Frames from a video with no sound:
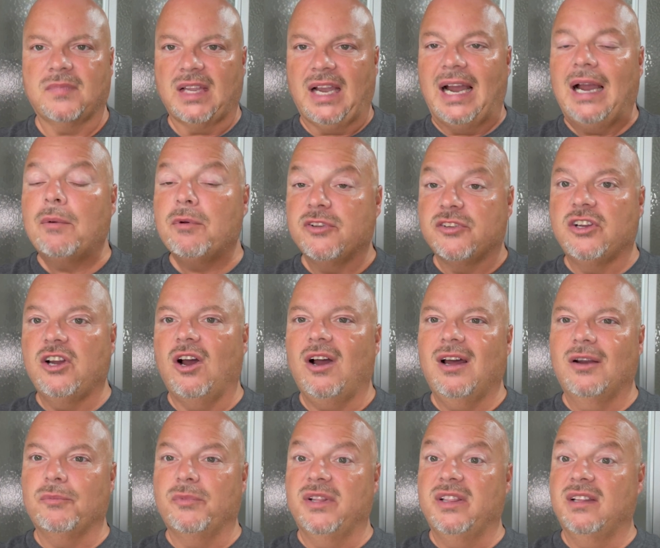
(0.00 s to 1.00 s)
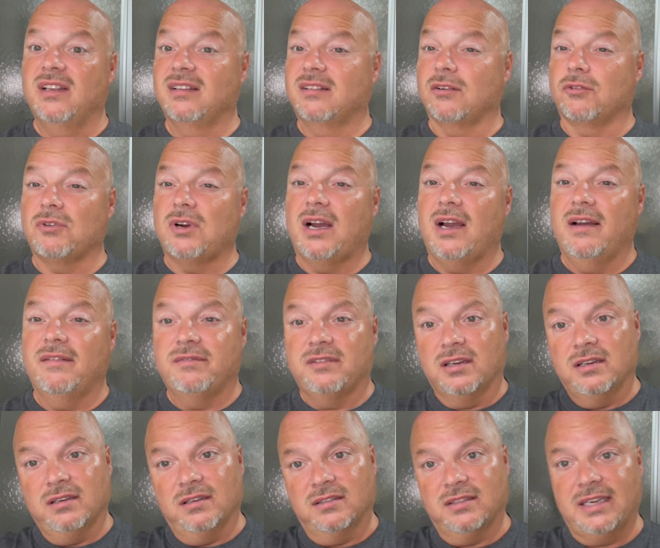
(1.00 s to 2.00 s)
I was gone when this arrived
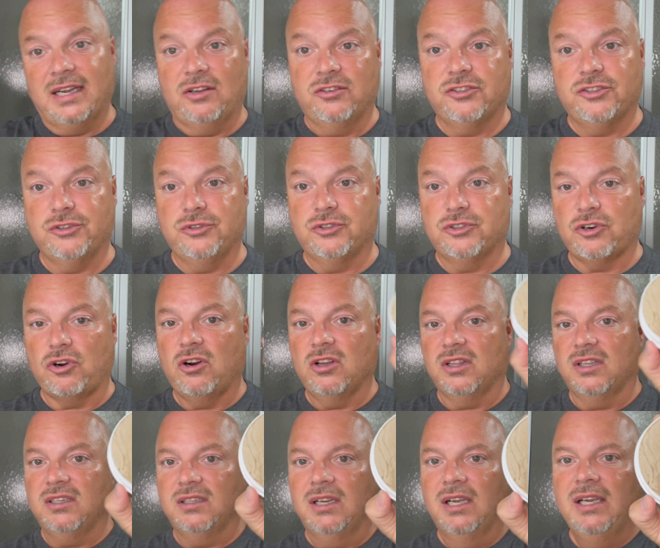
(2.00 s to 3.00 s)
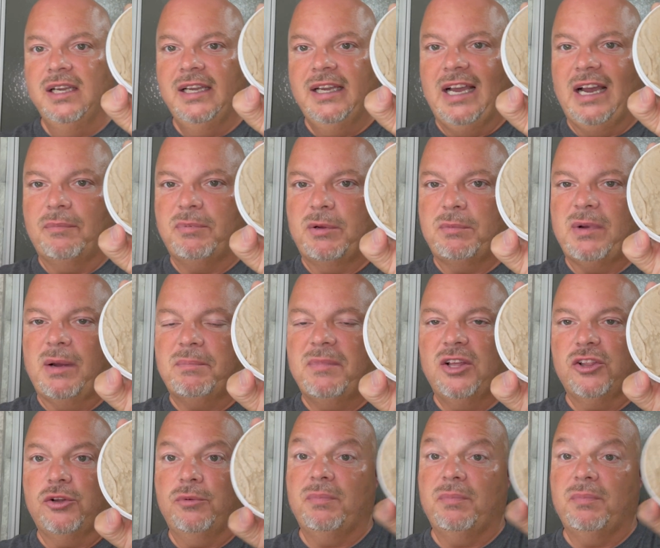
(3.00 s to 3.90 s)
down to Charlotte, helping my mother.